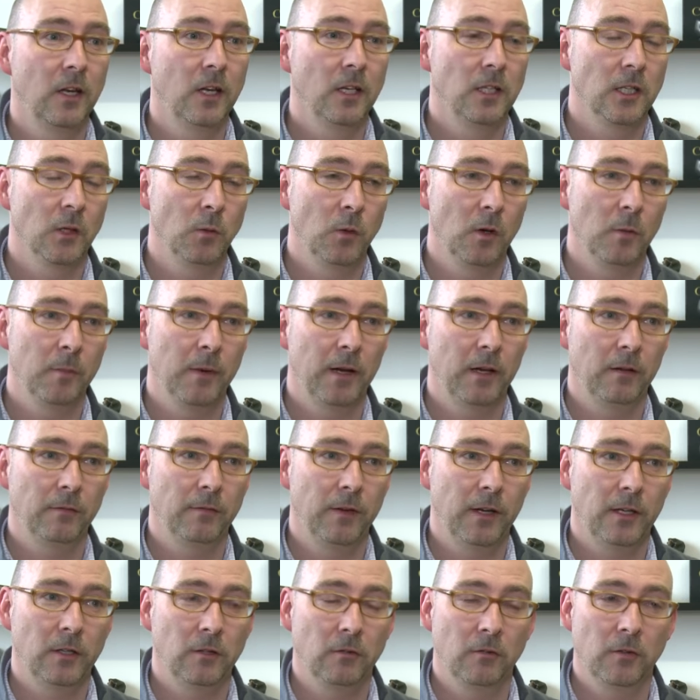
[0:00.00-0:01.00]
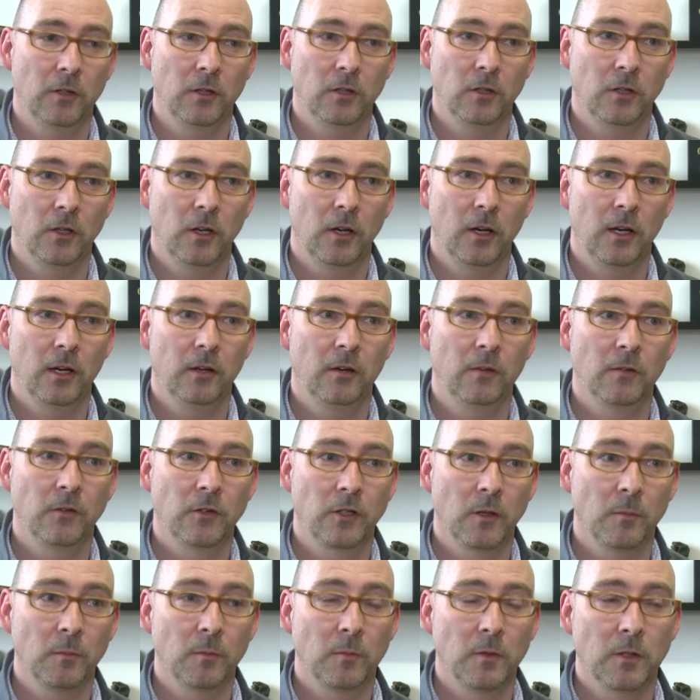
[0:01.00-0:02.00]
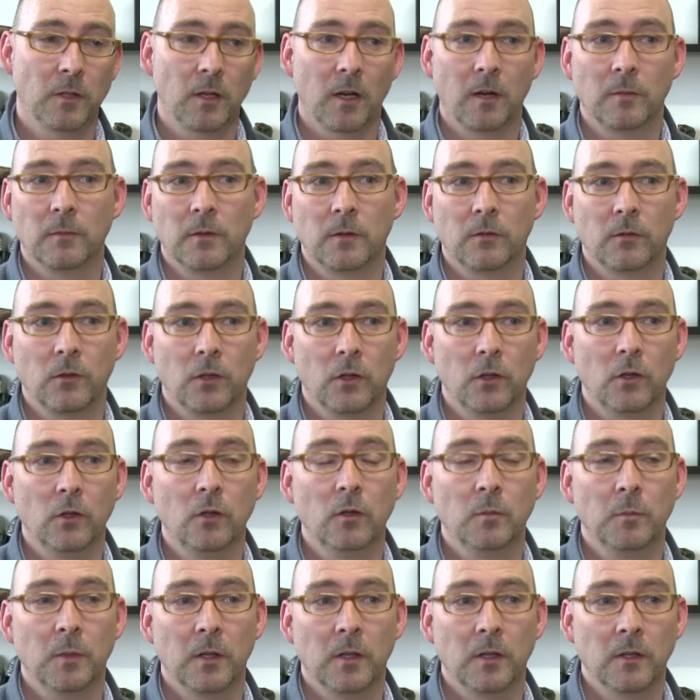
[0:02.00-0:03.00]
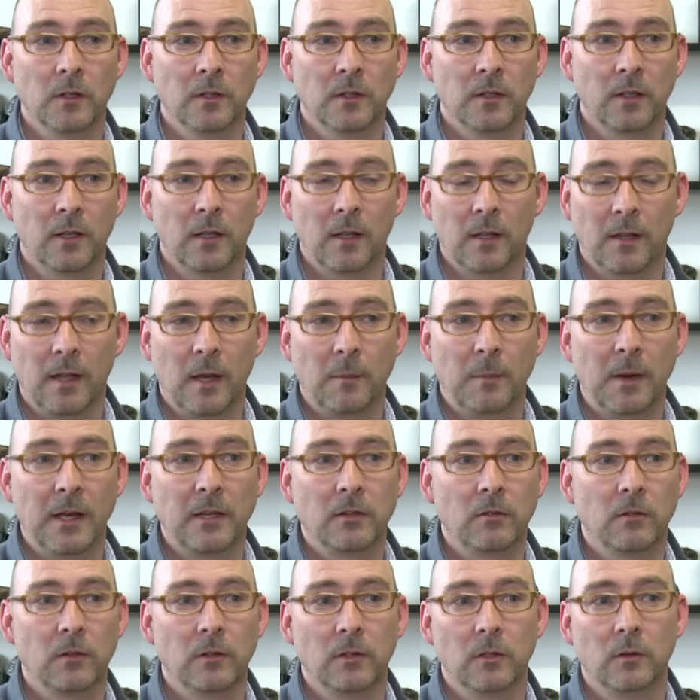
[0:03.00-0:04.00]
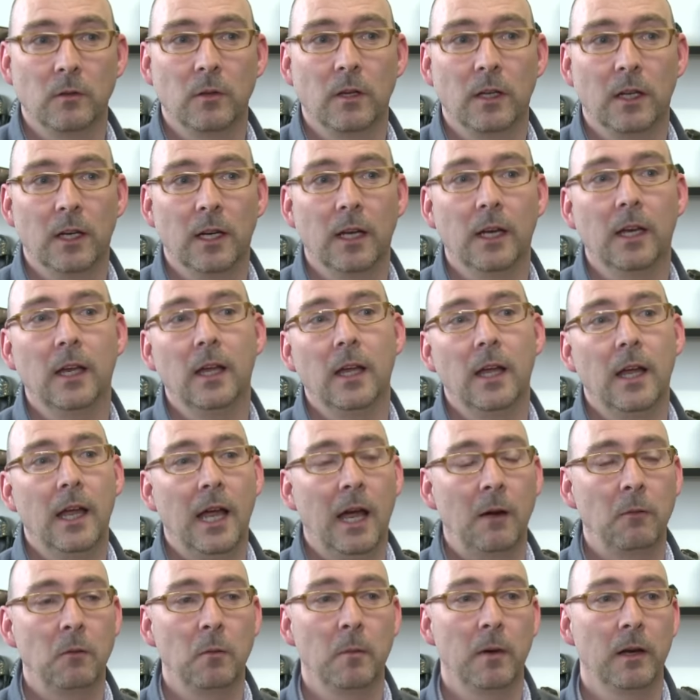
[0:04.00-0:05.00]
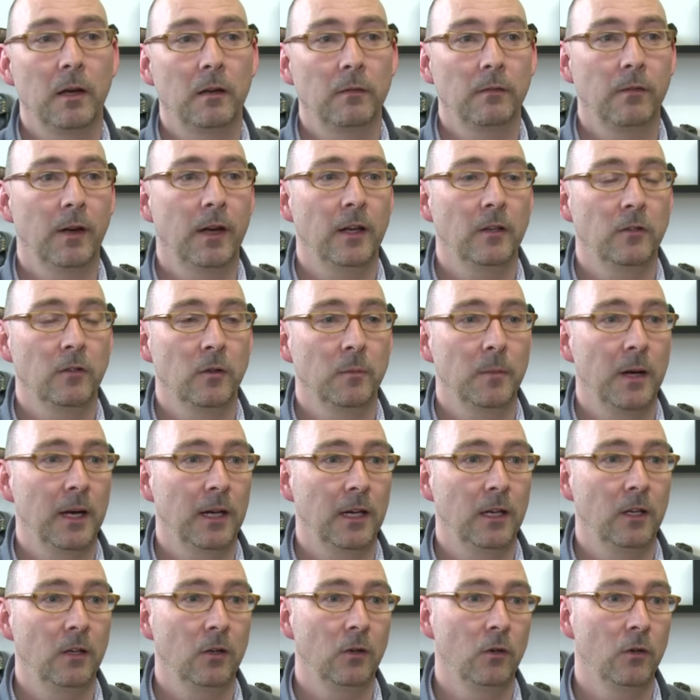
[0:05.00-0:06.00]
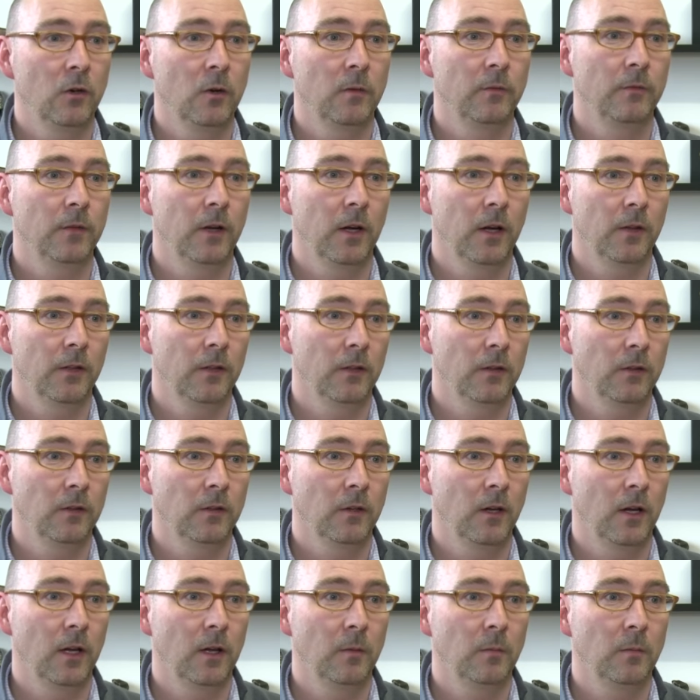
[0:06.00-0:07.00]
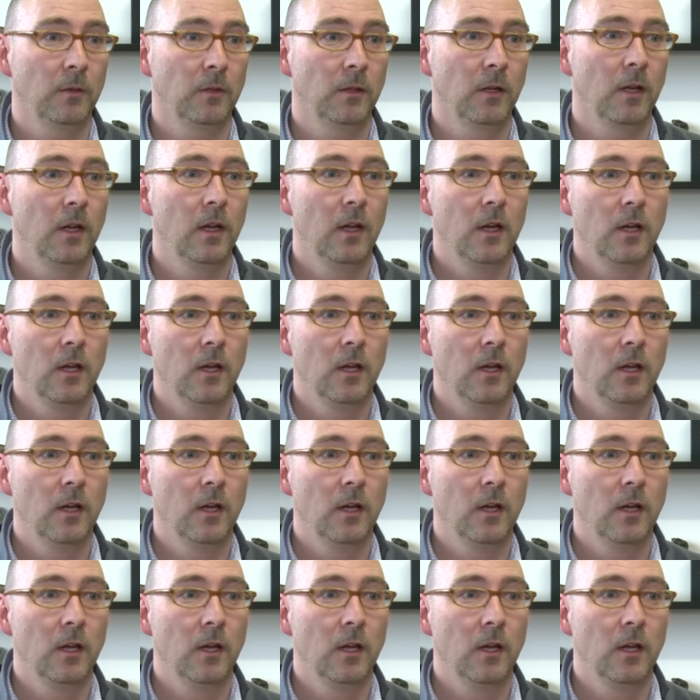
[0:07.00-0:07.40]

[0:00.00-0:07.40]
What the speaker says: So we'll manufacture in China some types of shoes because they're better at doing it, and we manufacture back in Europe for other types.